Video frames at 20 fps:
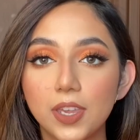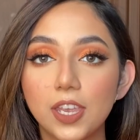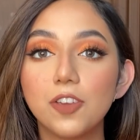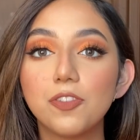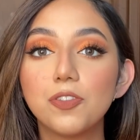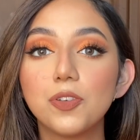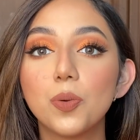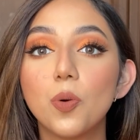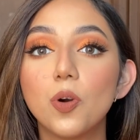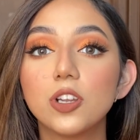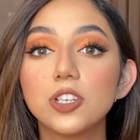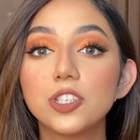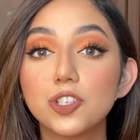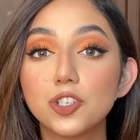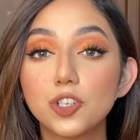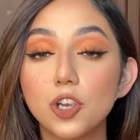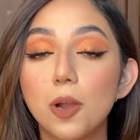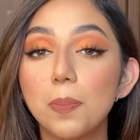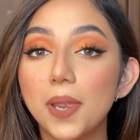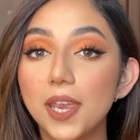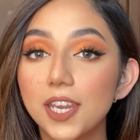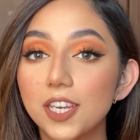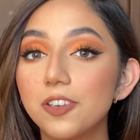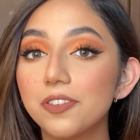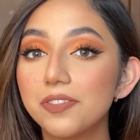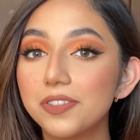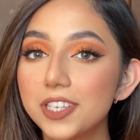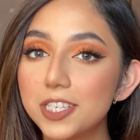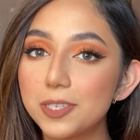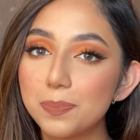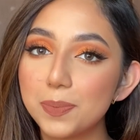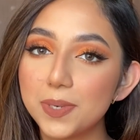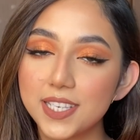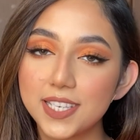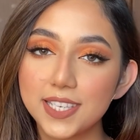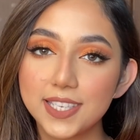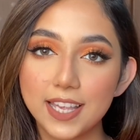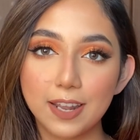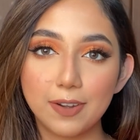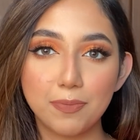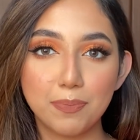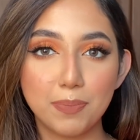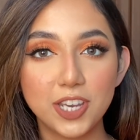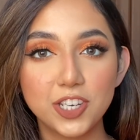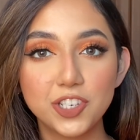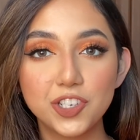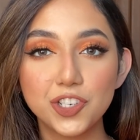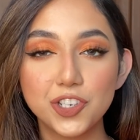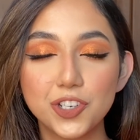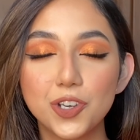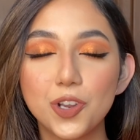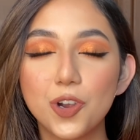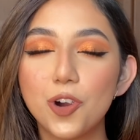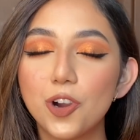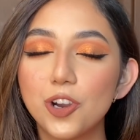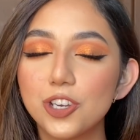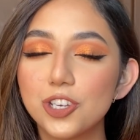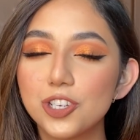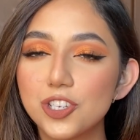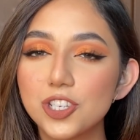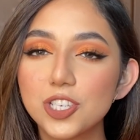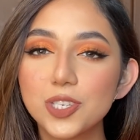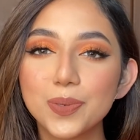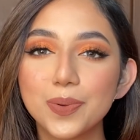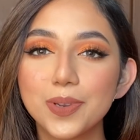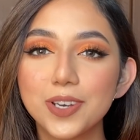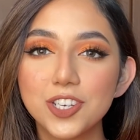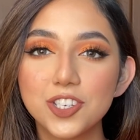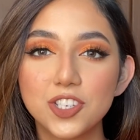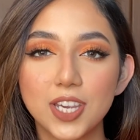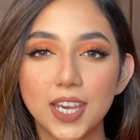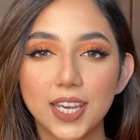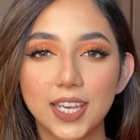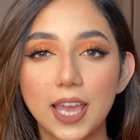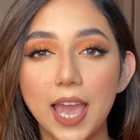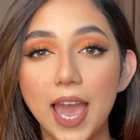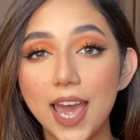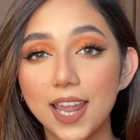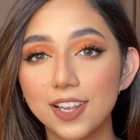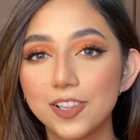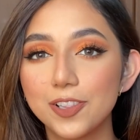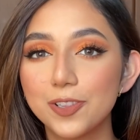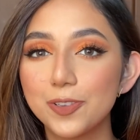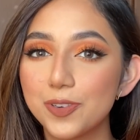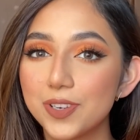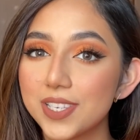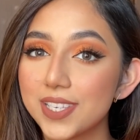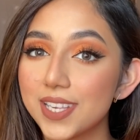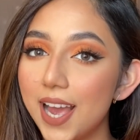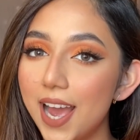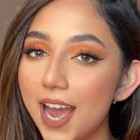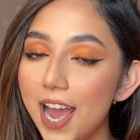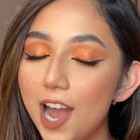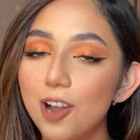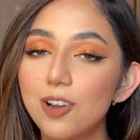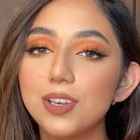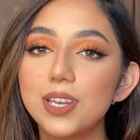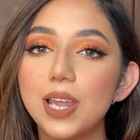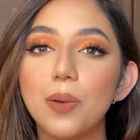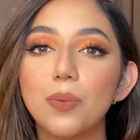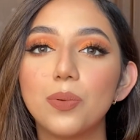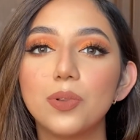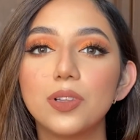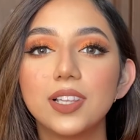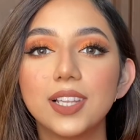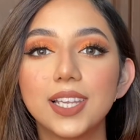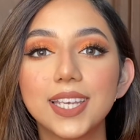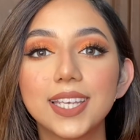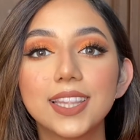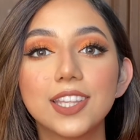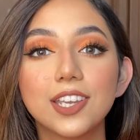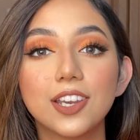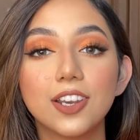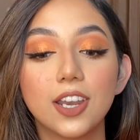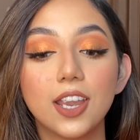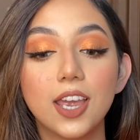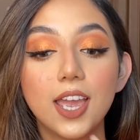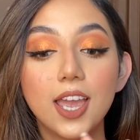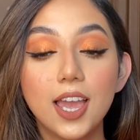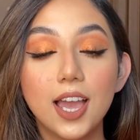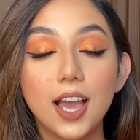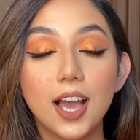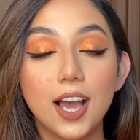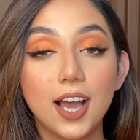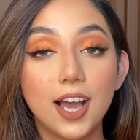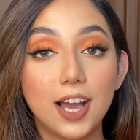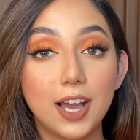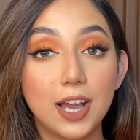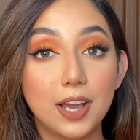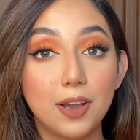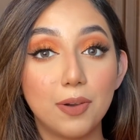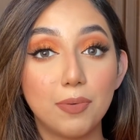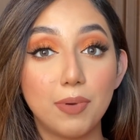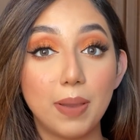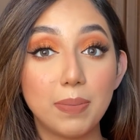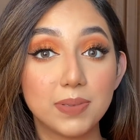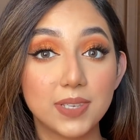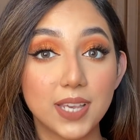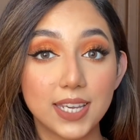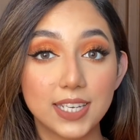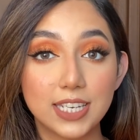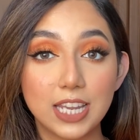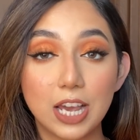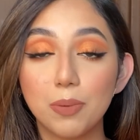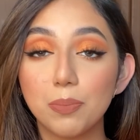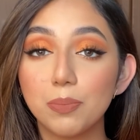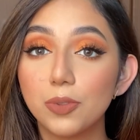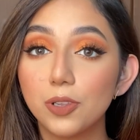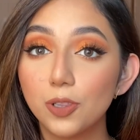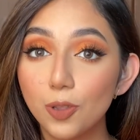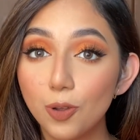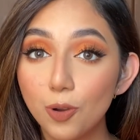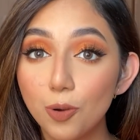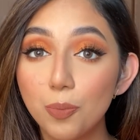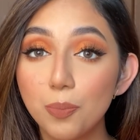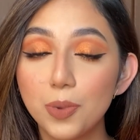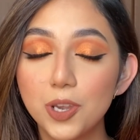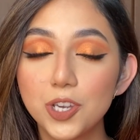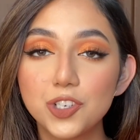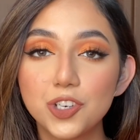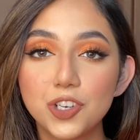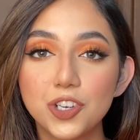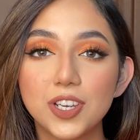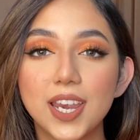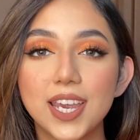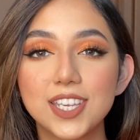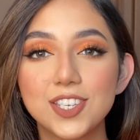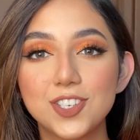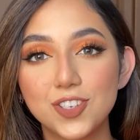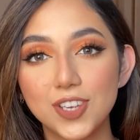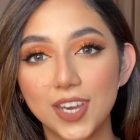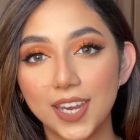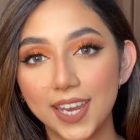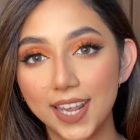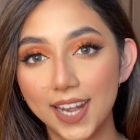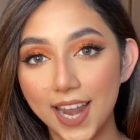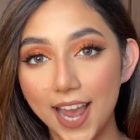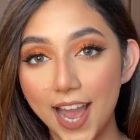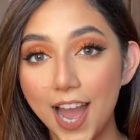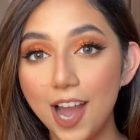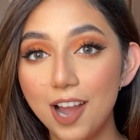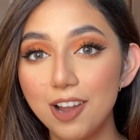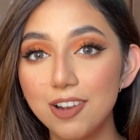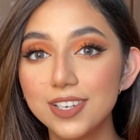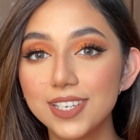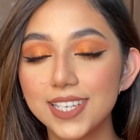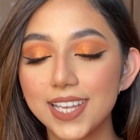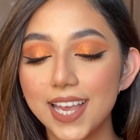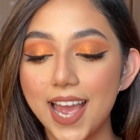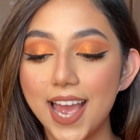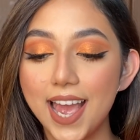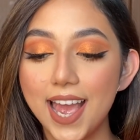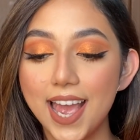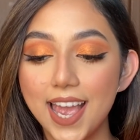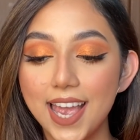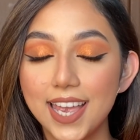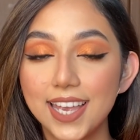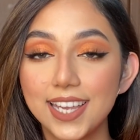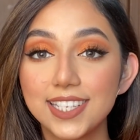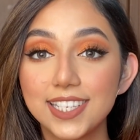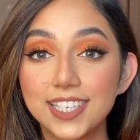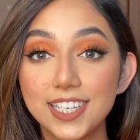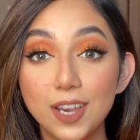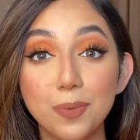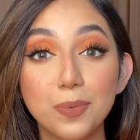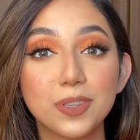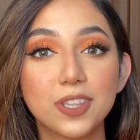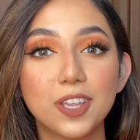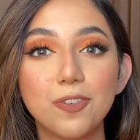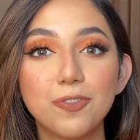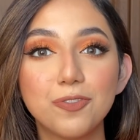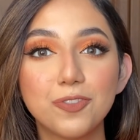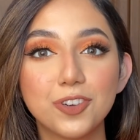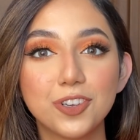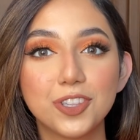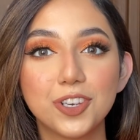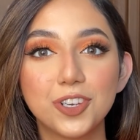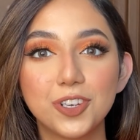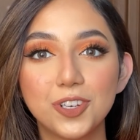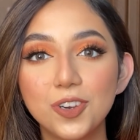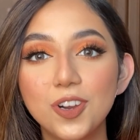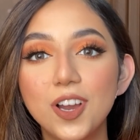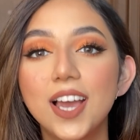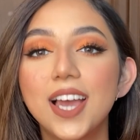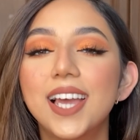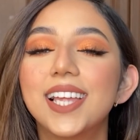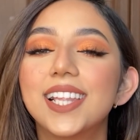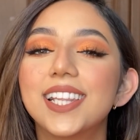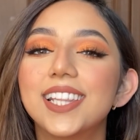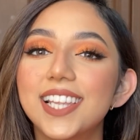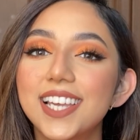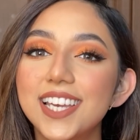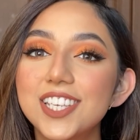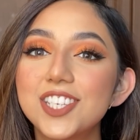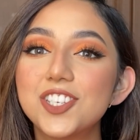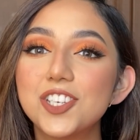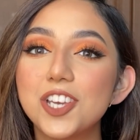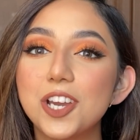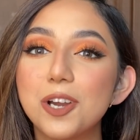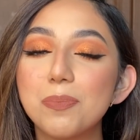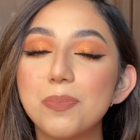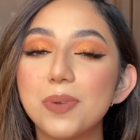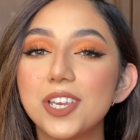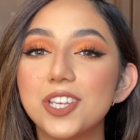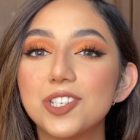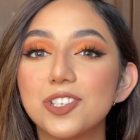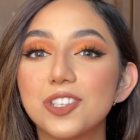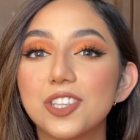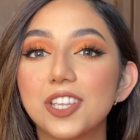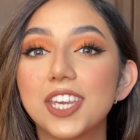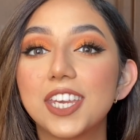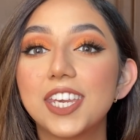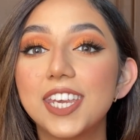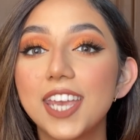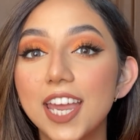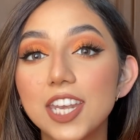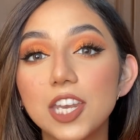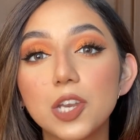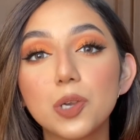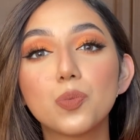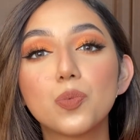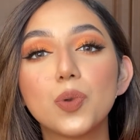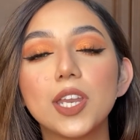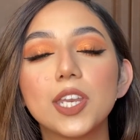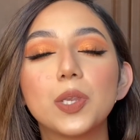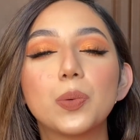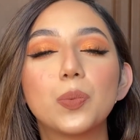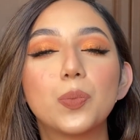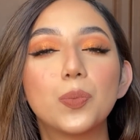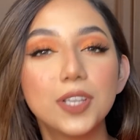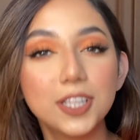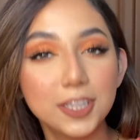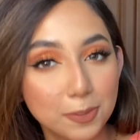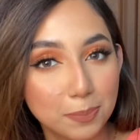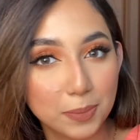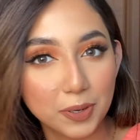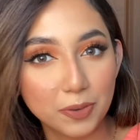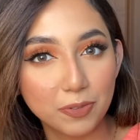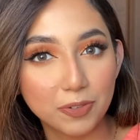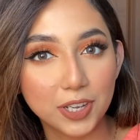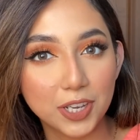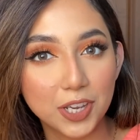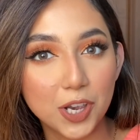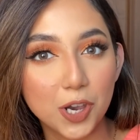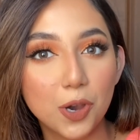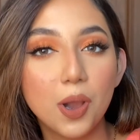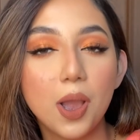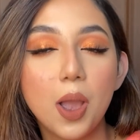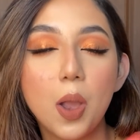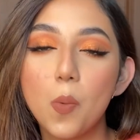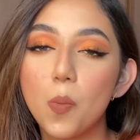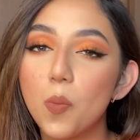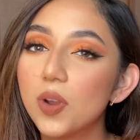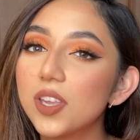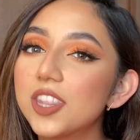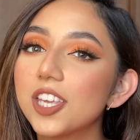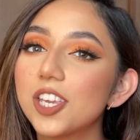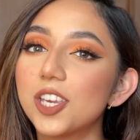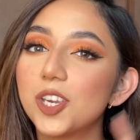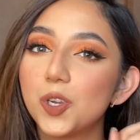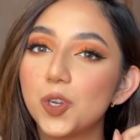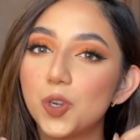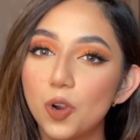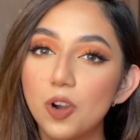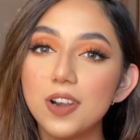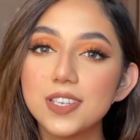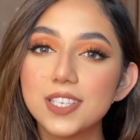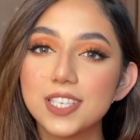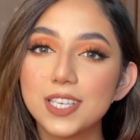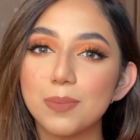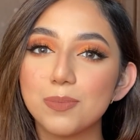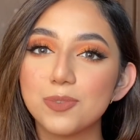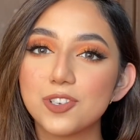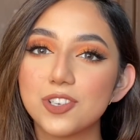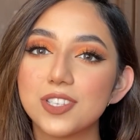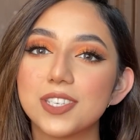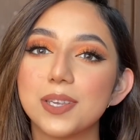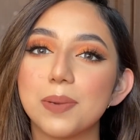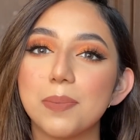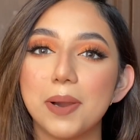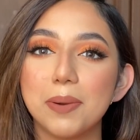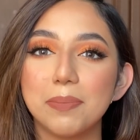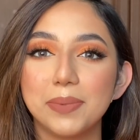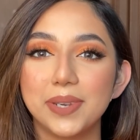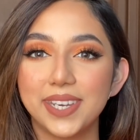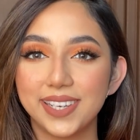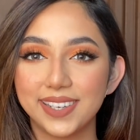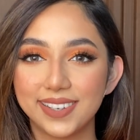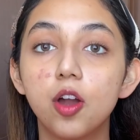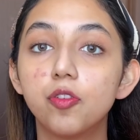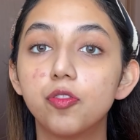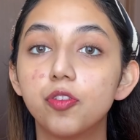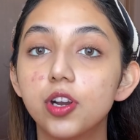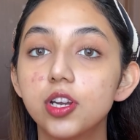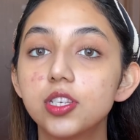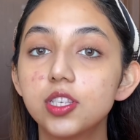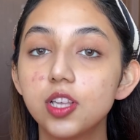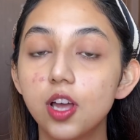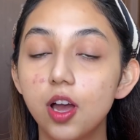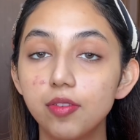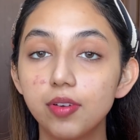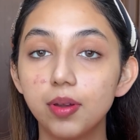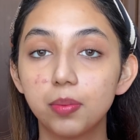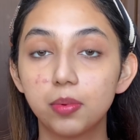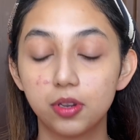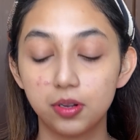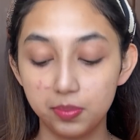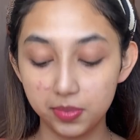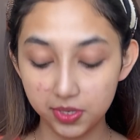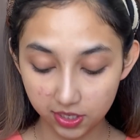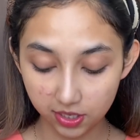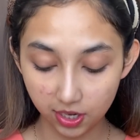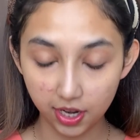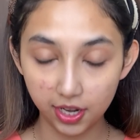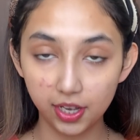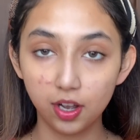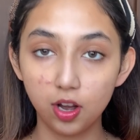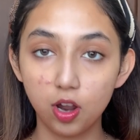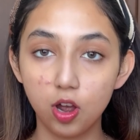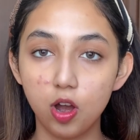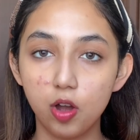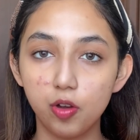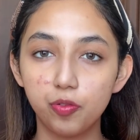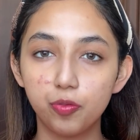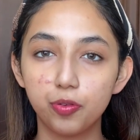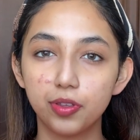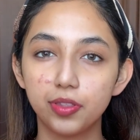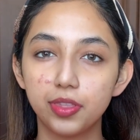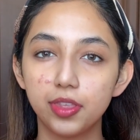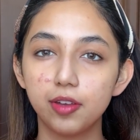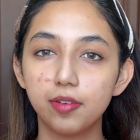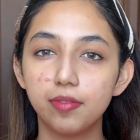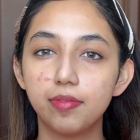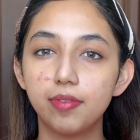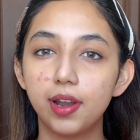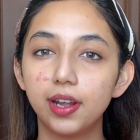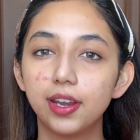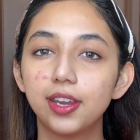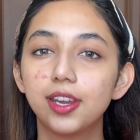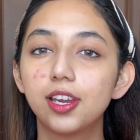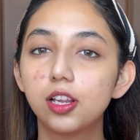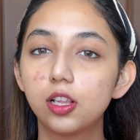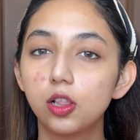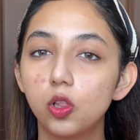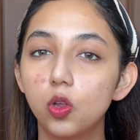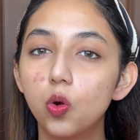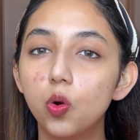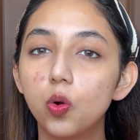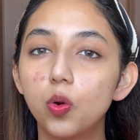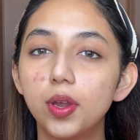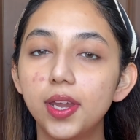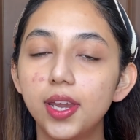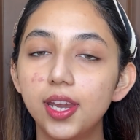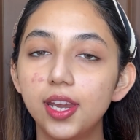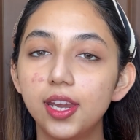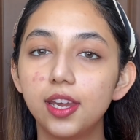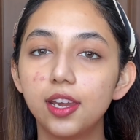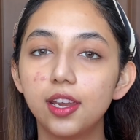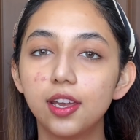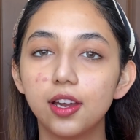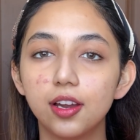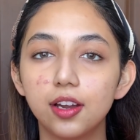If you want to shop any of these pieces that I've mentioned, or you just want to check Ana Luisa out, I will link their website down below. Make sure you guys check it out. And yeah, without further ado, let's jump into the get ready with me video with your assumptions about me. First off, I'm going to be starting off with a very glowy,